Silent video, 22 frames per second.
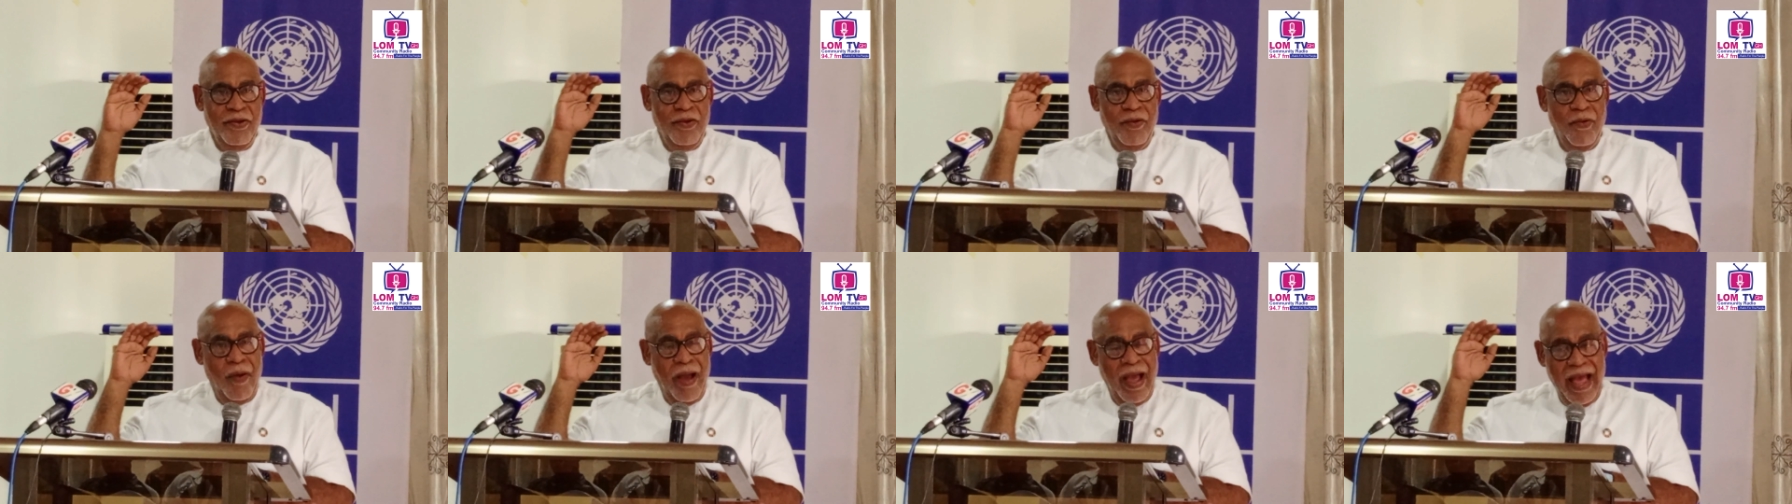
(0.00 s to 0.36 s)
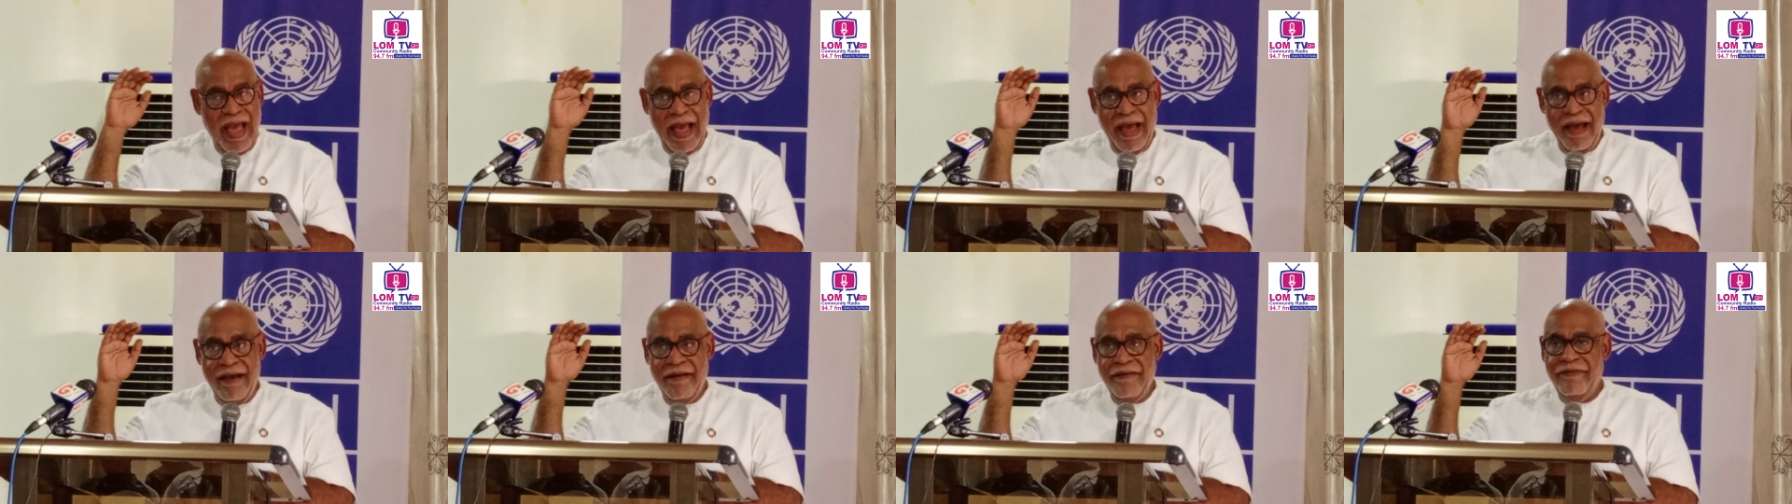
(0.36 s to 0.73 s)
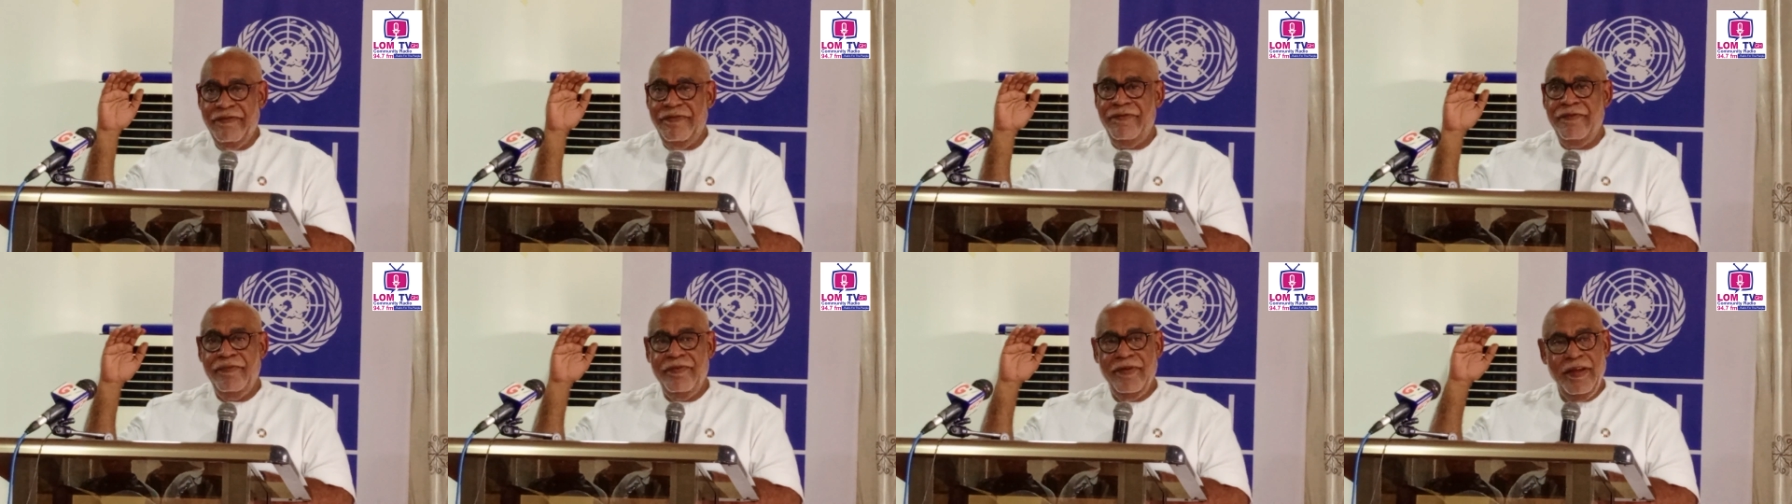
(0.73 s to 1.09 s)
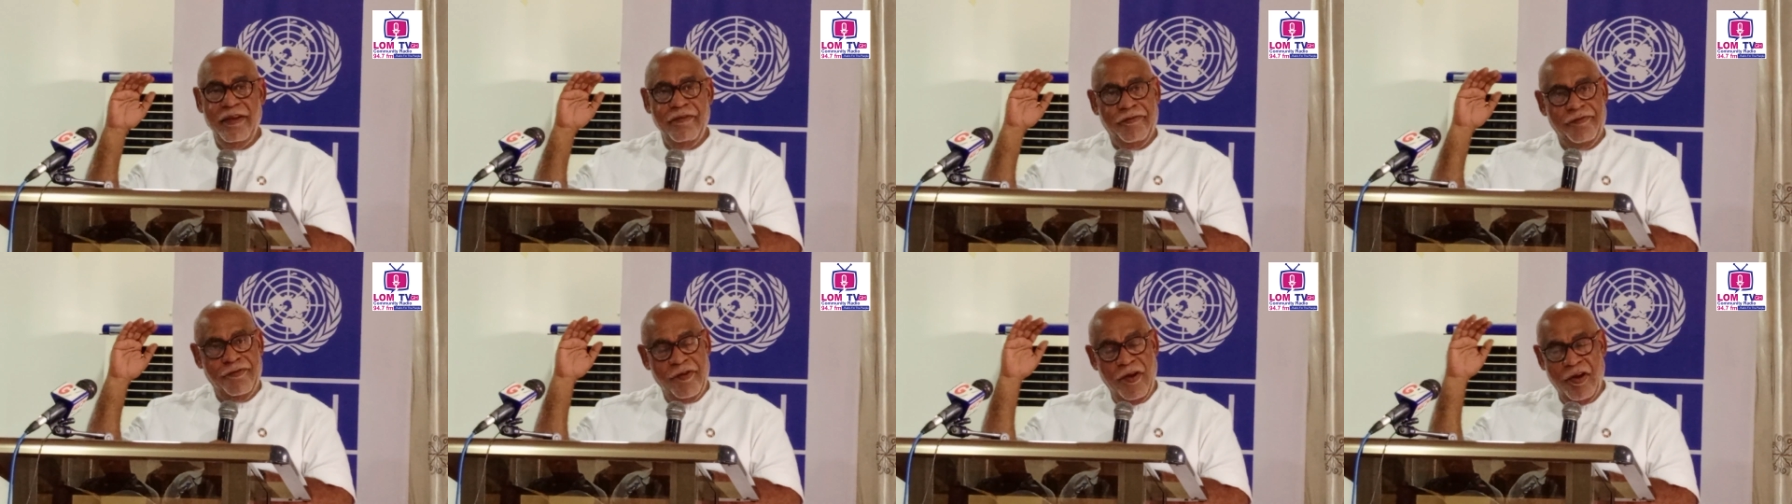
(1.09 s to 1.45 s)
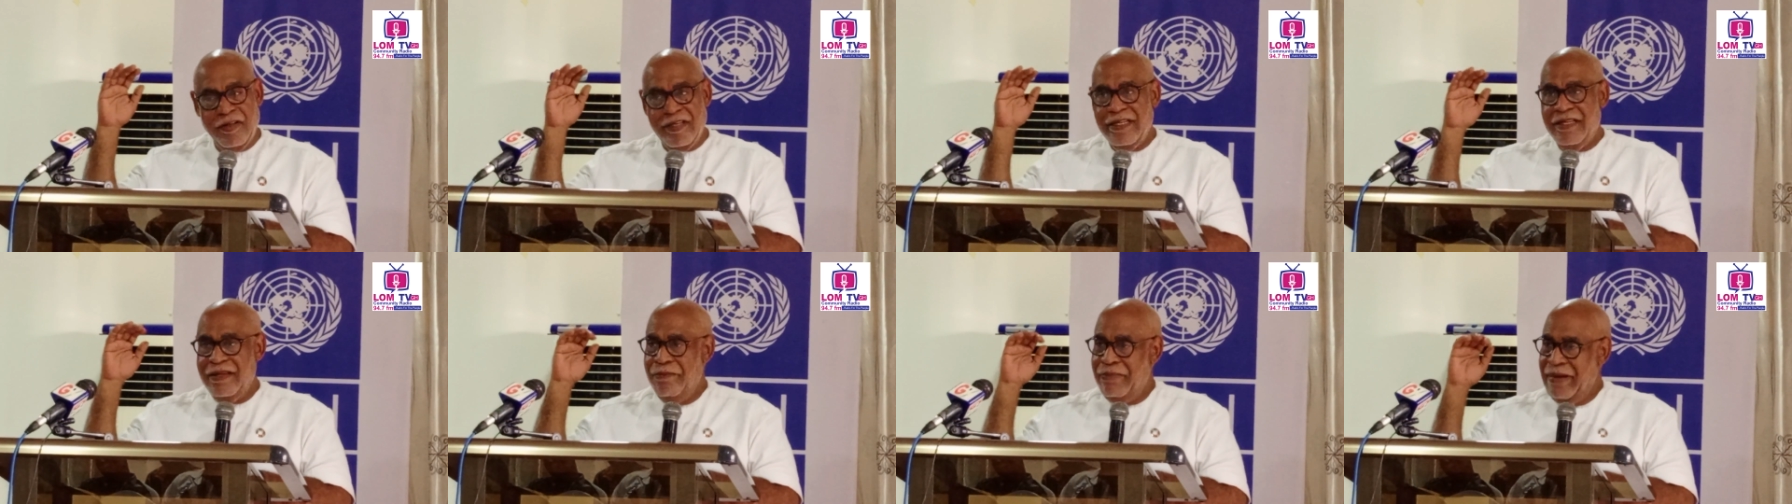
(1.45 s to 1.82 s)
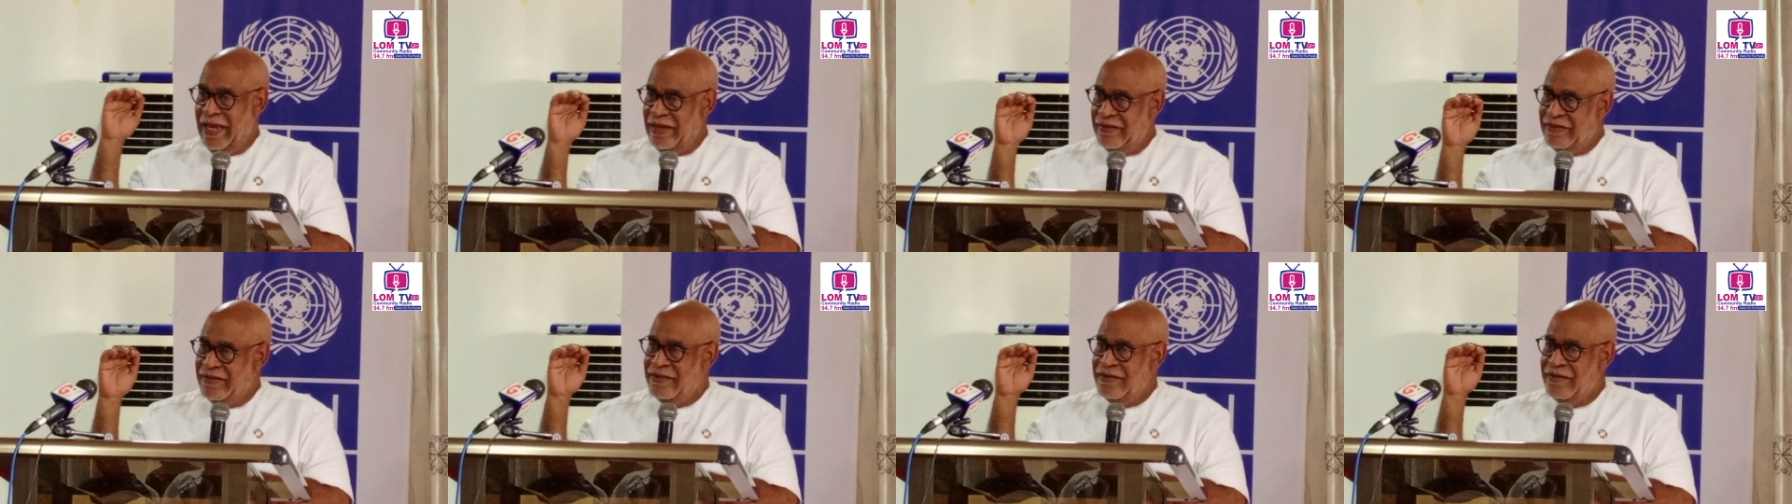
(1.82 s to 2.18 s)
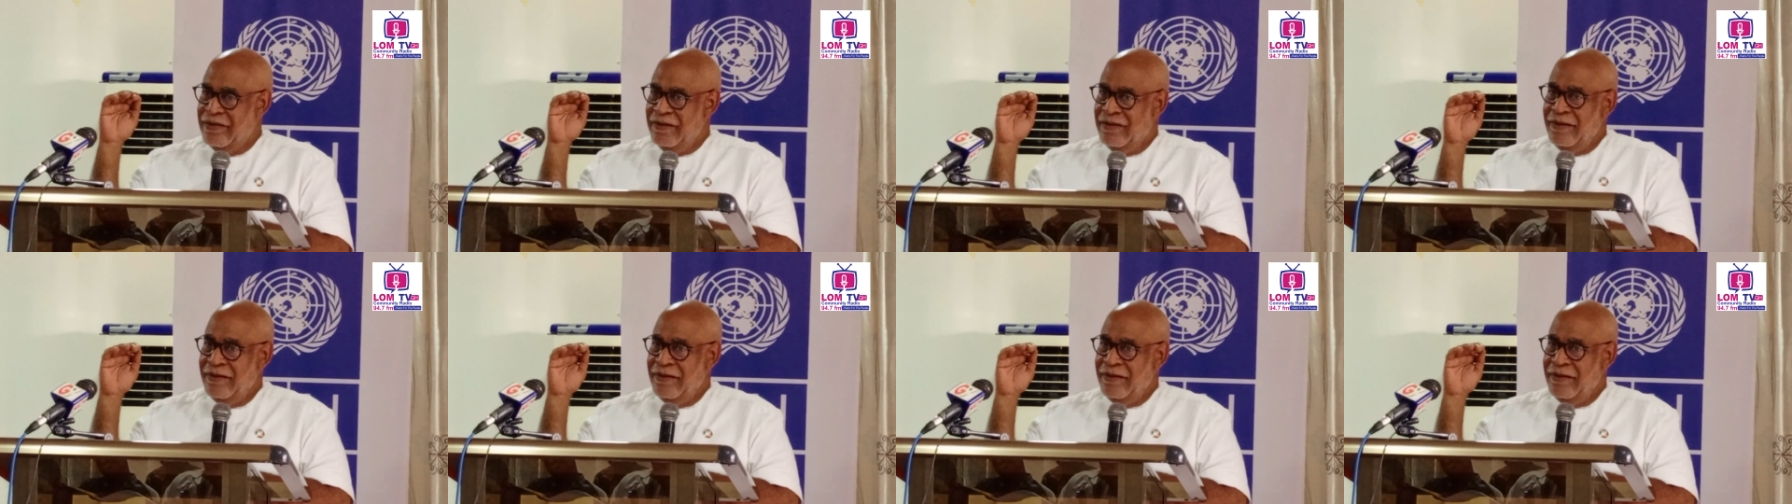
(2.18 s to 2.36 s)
You have, if not the best,